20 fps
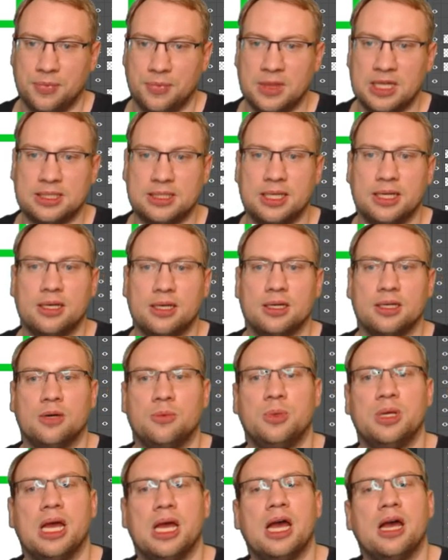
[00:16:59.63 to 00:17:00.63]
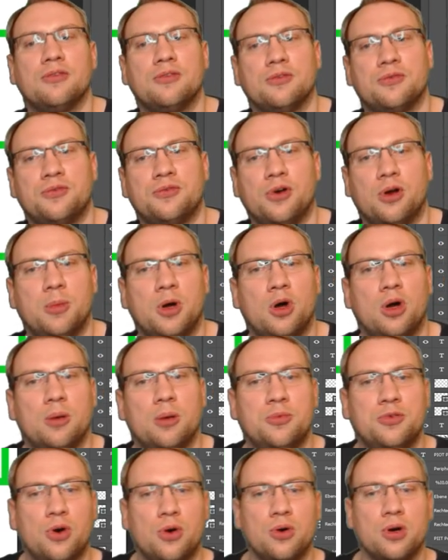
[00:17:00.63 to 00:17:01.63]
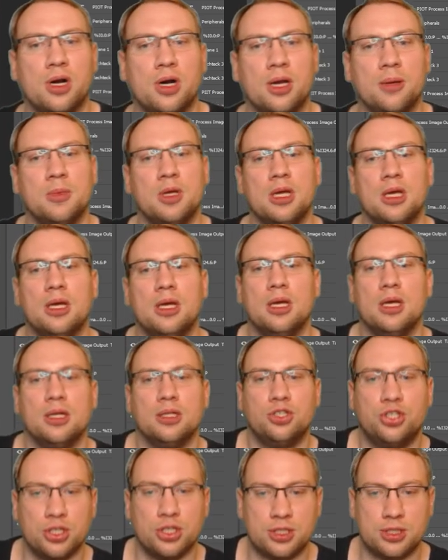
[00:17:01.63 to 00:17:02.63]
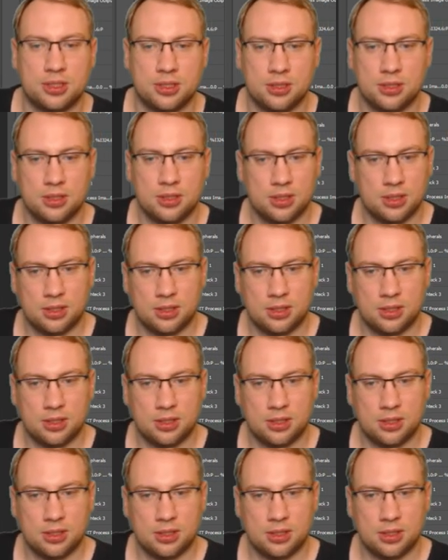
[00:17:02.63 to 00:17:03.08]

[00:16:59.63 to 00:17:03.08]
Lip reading: the signal that we have from our program. Just,